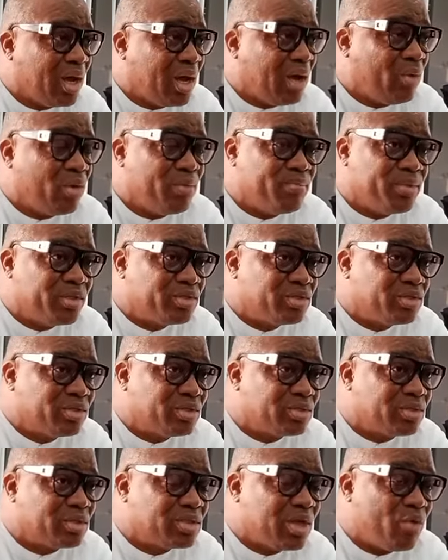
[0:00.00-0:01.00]
Our
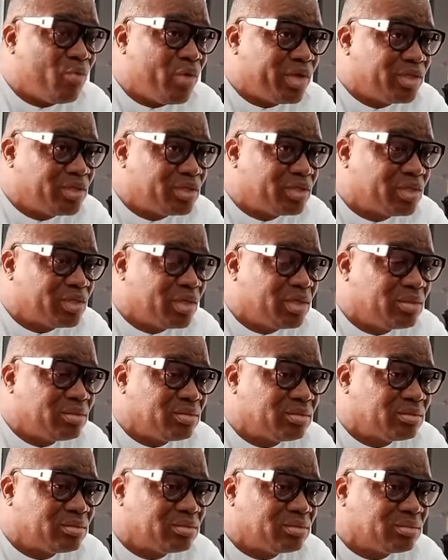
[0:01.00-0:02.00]
businesses are registered
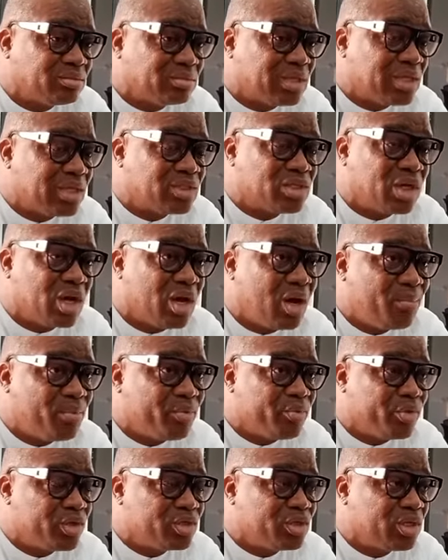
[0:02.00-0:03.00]
as a
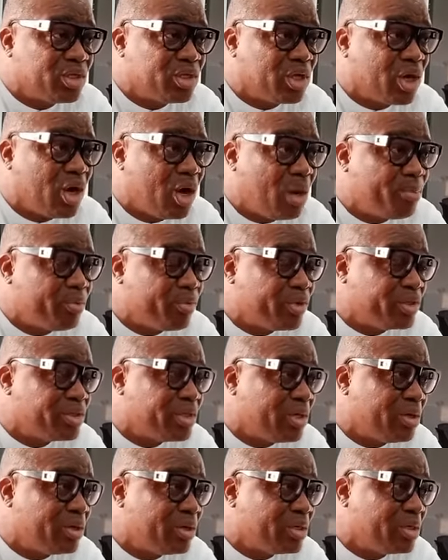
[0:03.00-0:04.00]
corporation incorporated
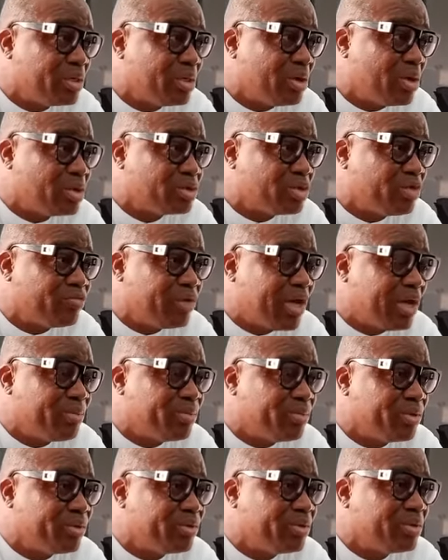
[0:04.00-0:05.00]
under the laws of
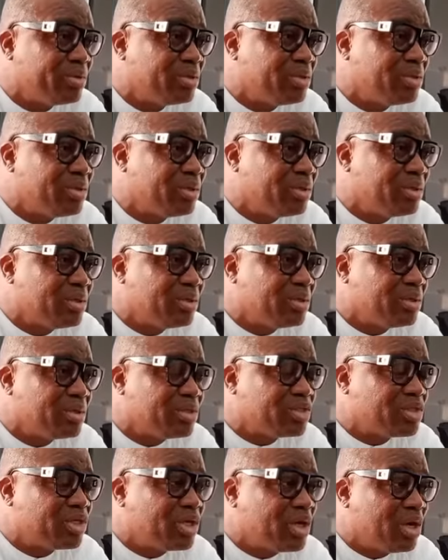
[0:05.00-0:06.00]
Liberia. The
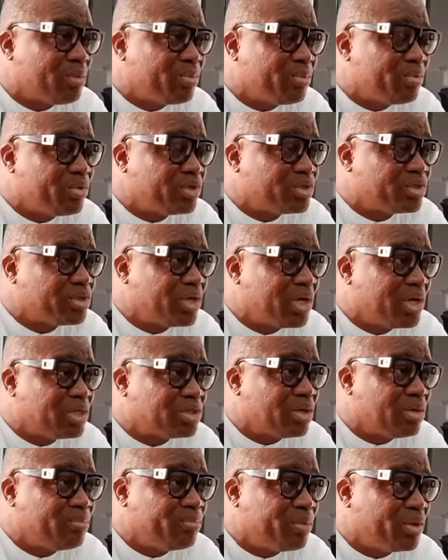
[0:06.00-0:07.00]
city corporation has
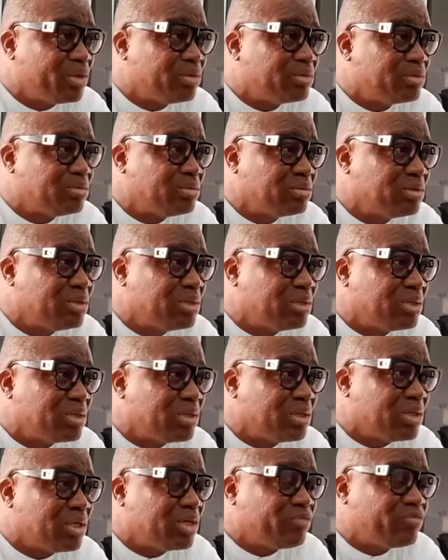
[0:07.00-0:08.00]
got bill.
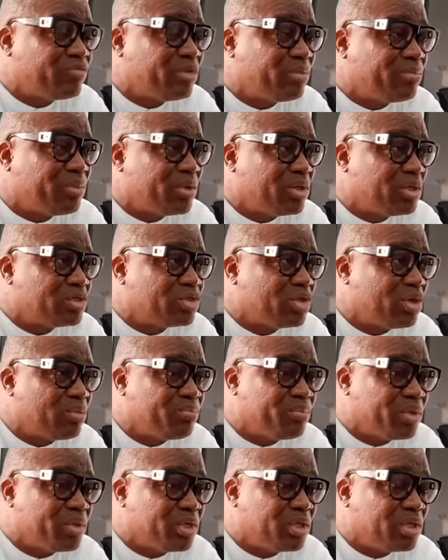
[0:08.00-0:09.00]
If the bill is
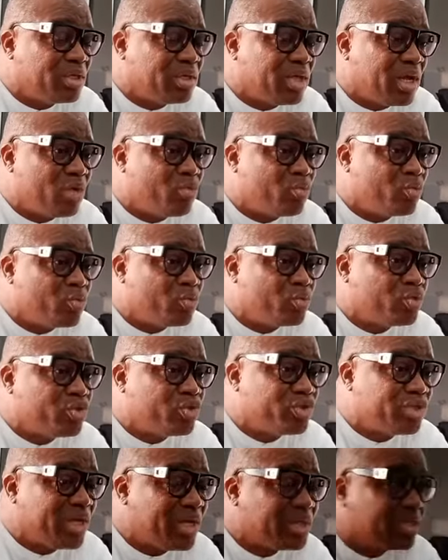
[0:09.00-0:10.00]
not paid, there are
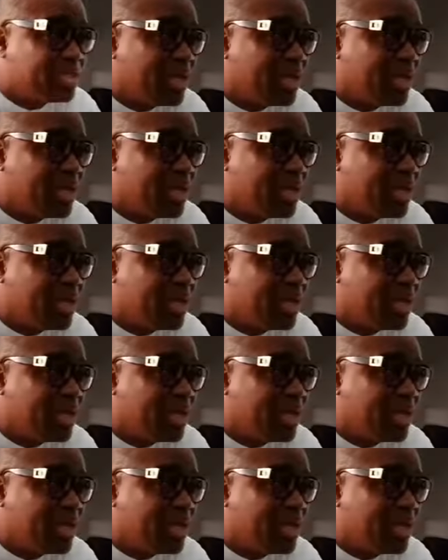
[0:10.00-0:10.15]
rules set